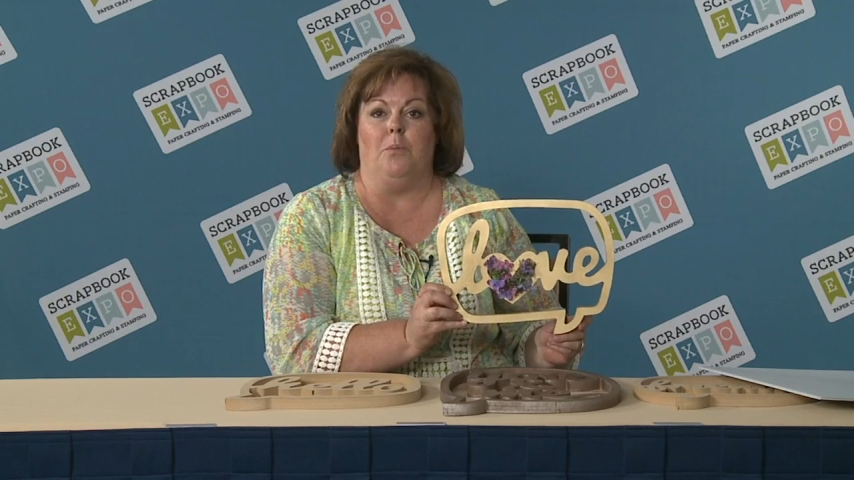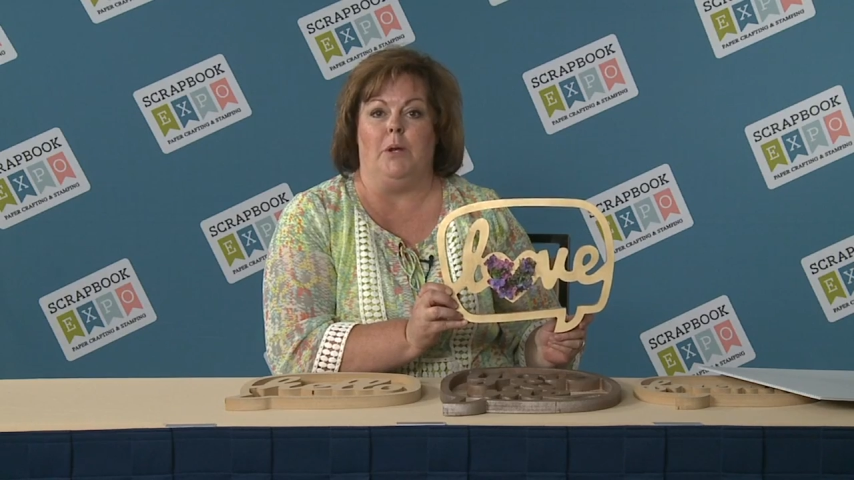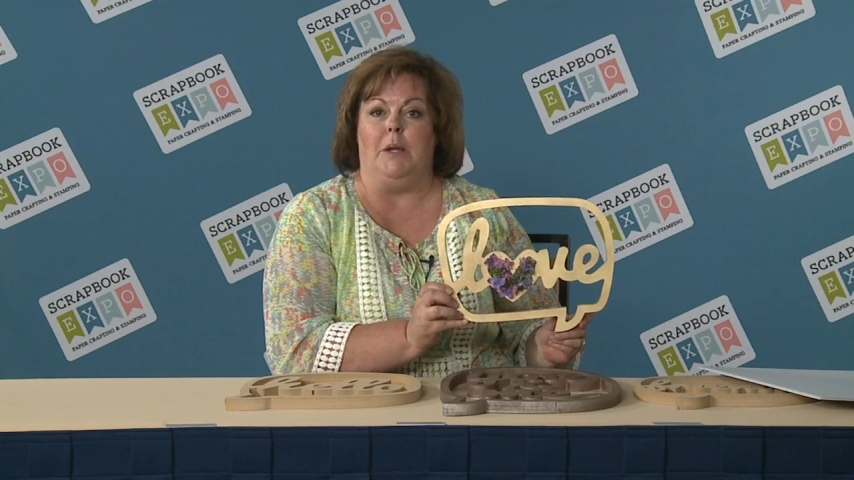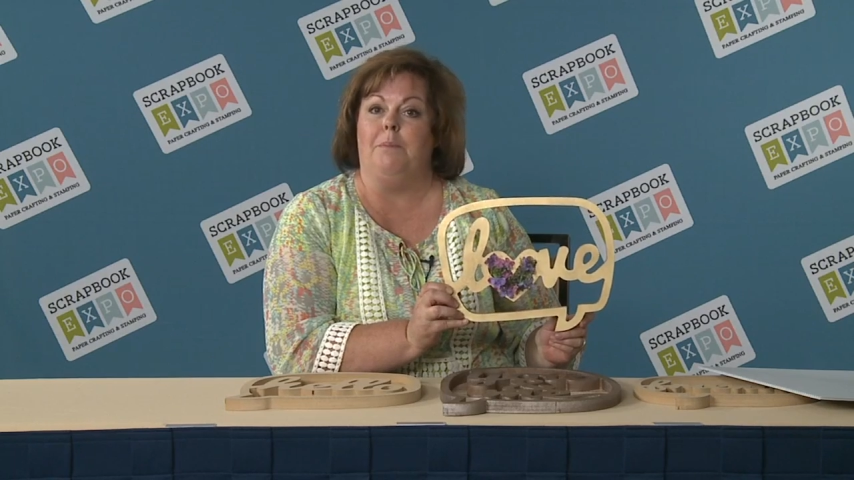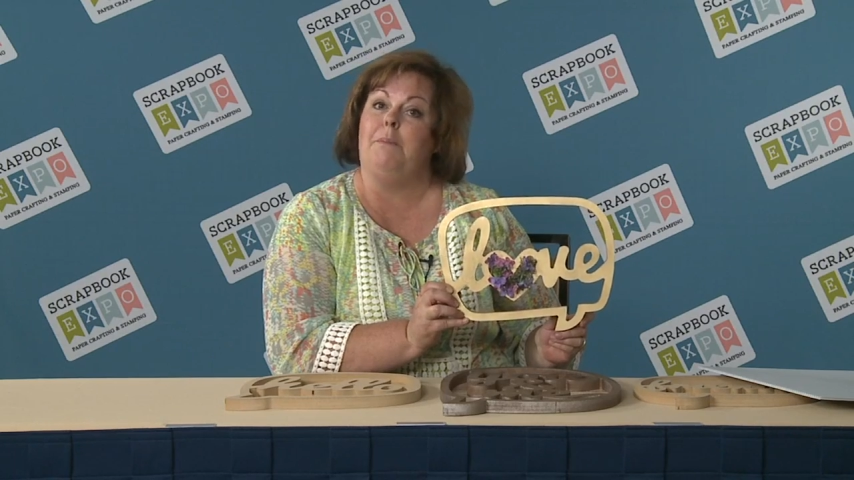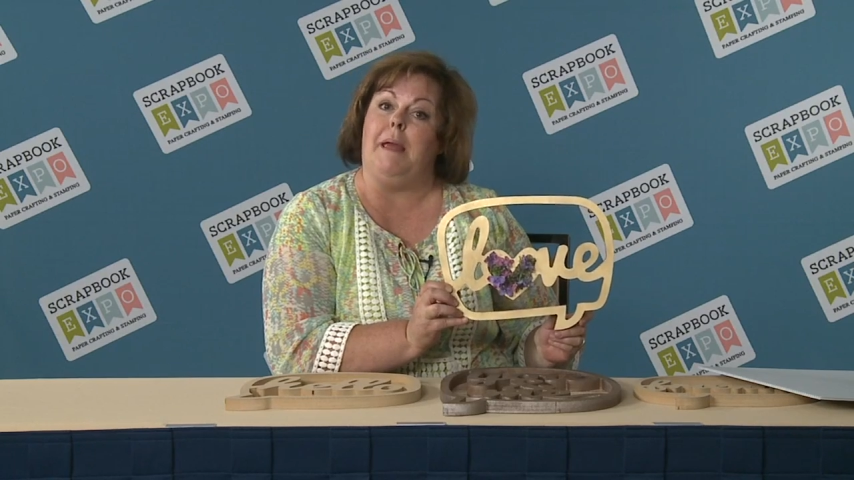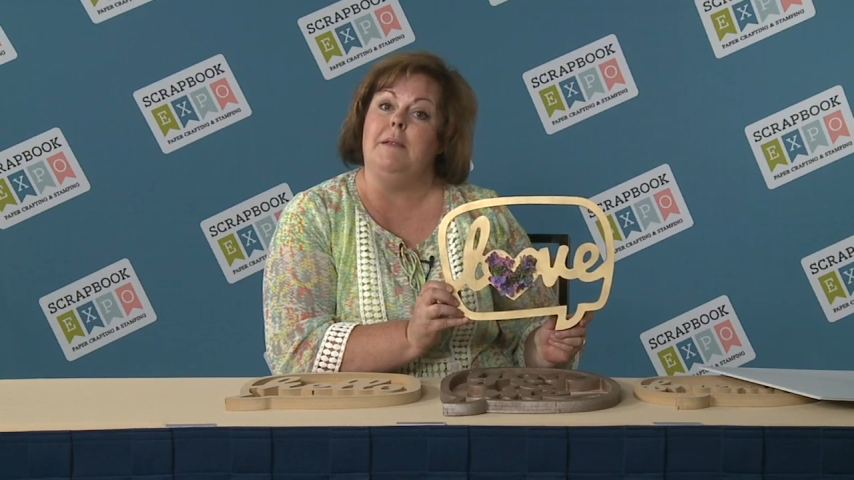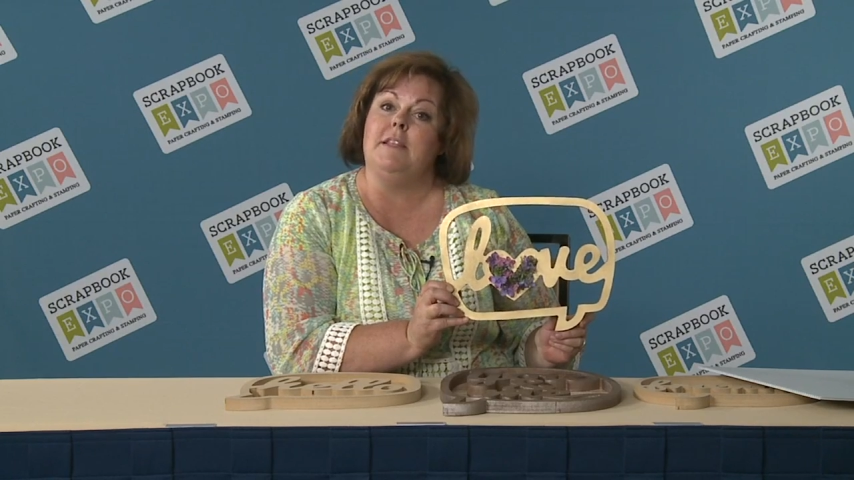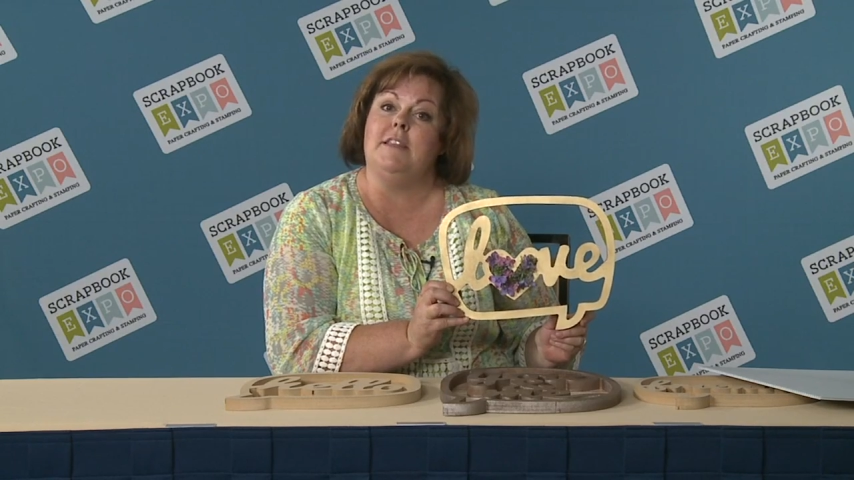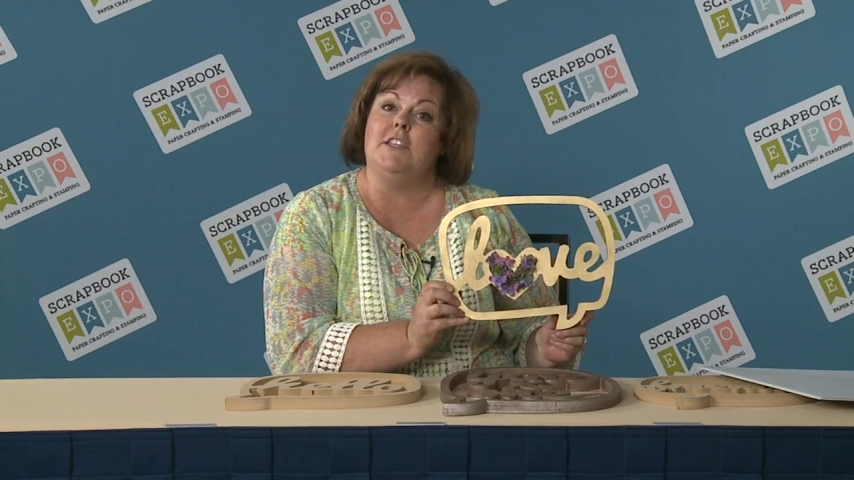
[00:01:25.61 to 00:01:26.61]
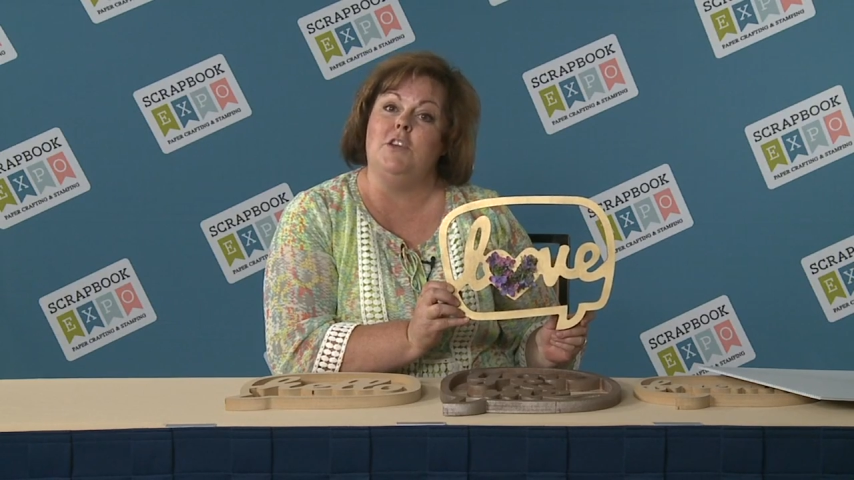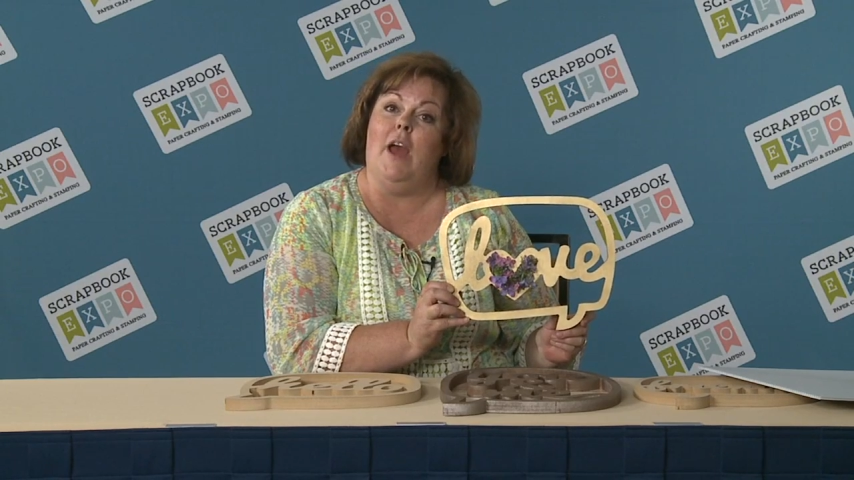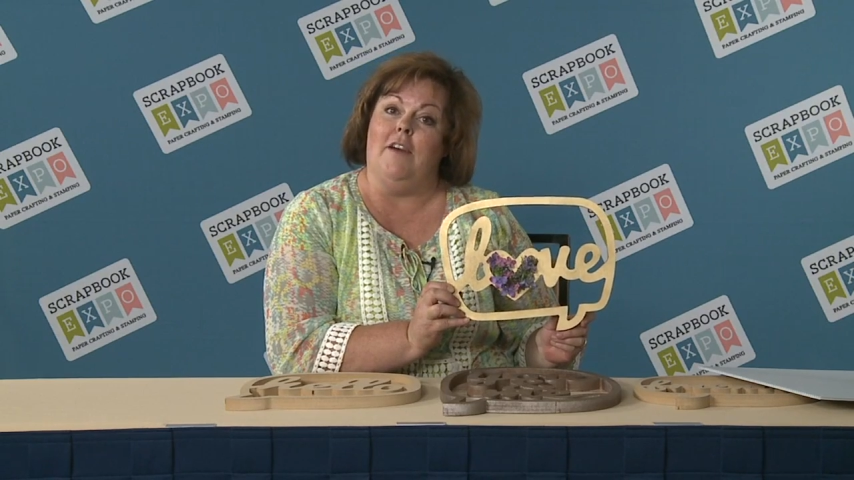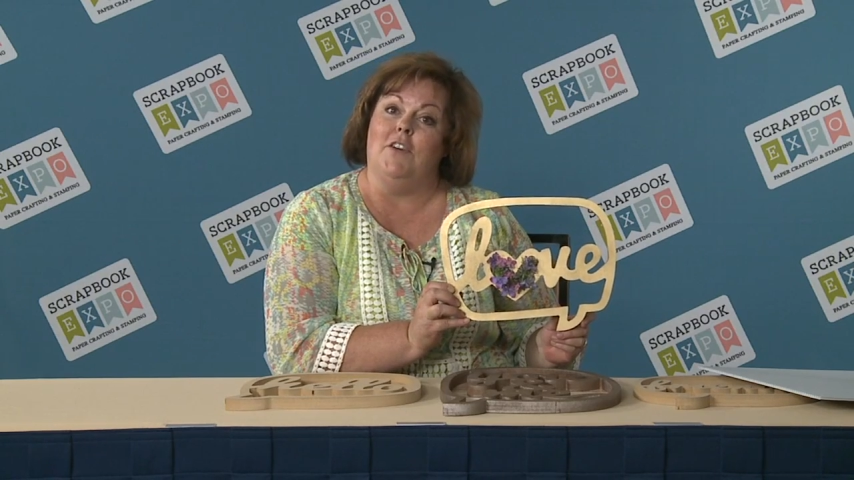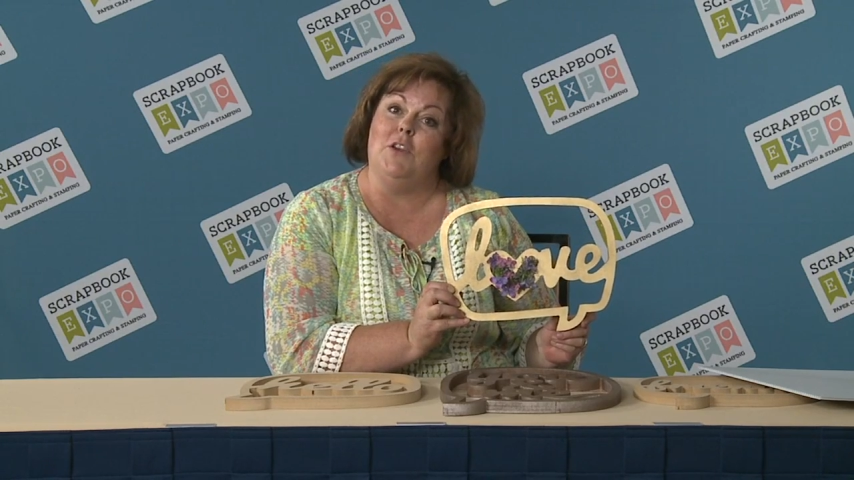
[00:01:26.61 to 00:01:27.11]
pretty paints that you
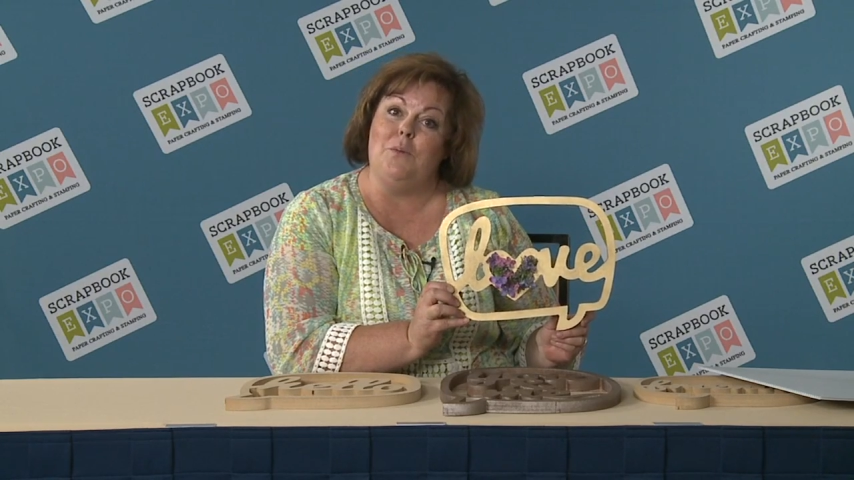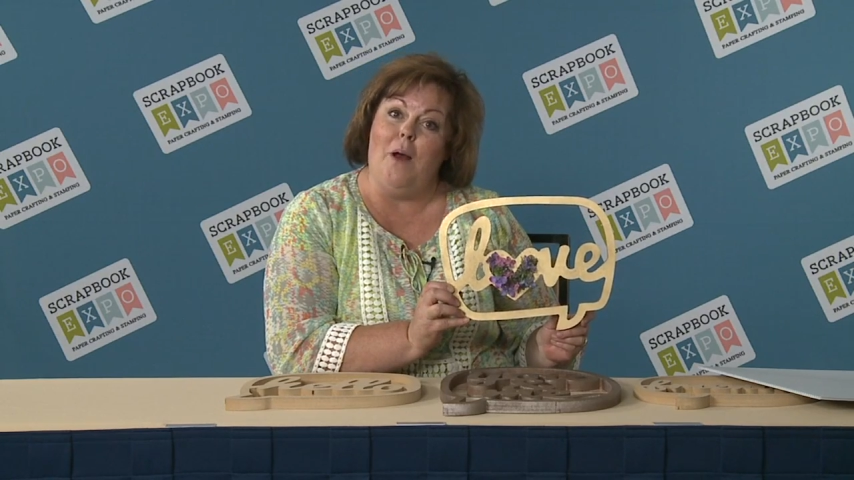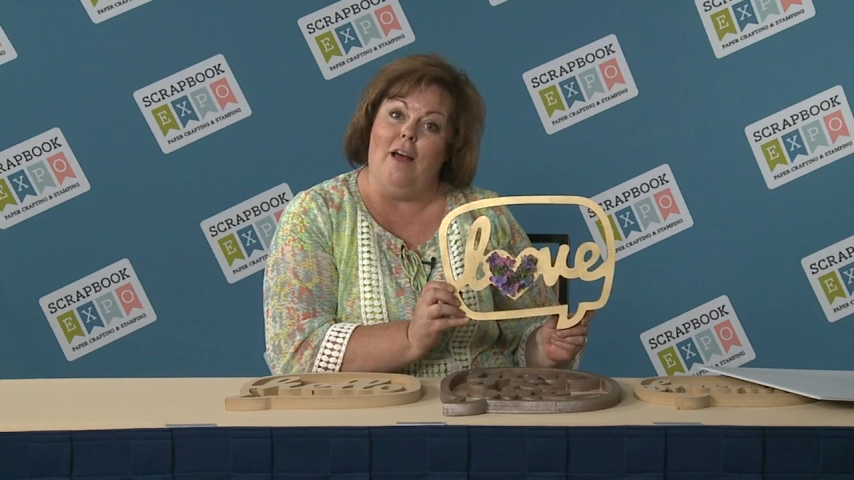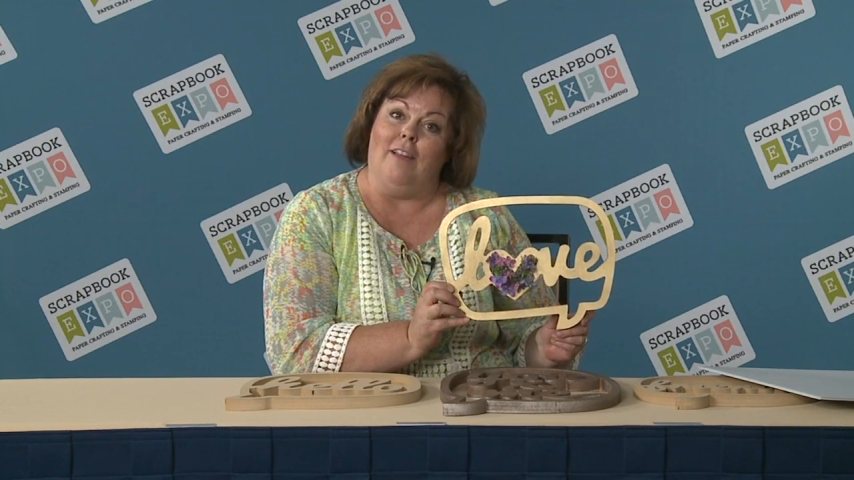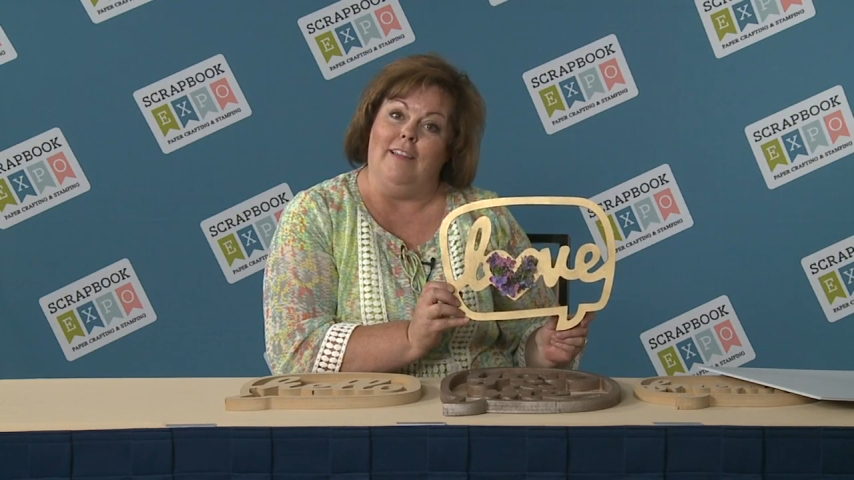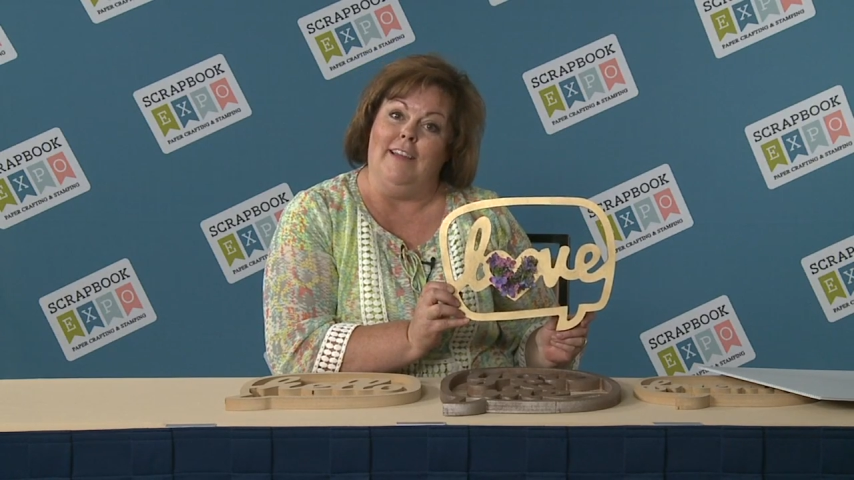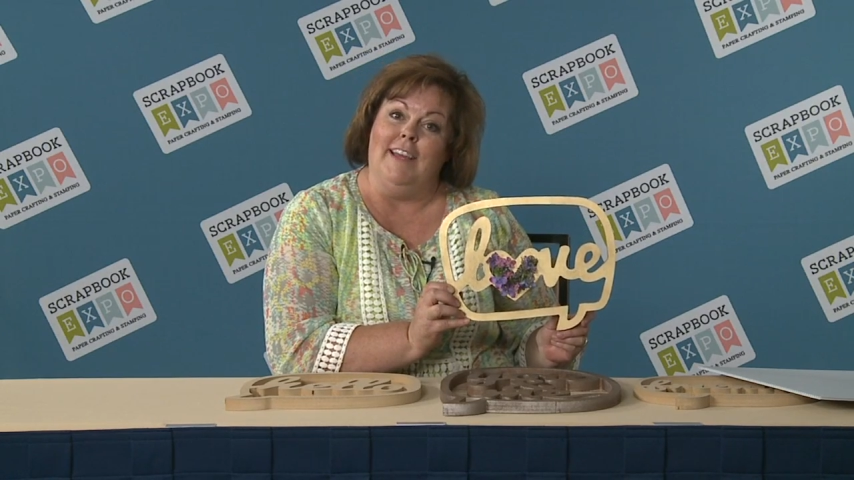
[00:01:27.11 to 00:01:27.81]
have on your wall.